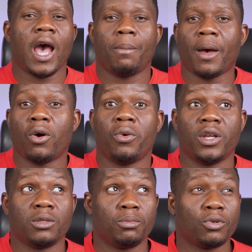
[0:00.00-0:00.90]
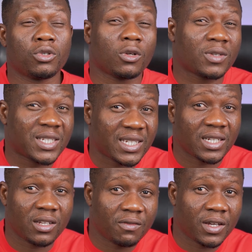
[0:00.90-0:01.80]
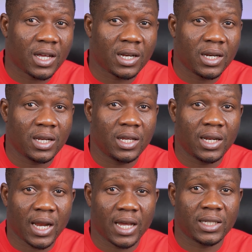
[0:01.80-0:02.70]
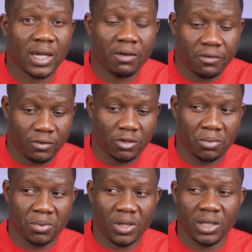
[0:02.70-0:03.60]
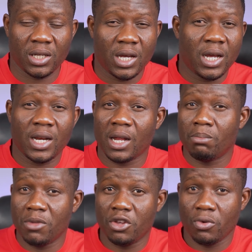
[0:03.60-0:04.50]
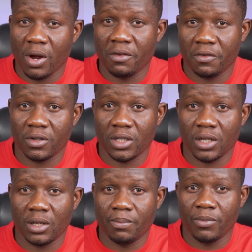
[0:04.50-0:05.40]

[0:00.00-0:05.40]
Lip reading: HyperOS boasts a significantly lighter footprint than MIUI 14.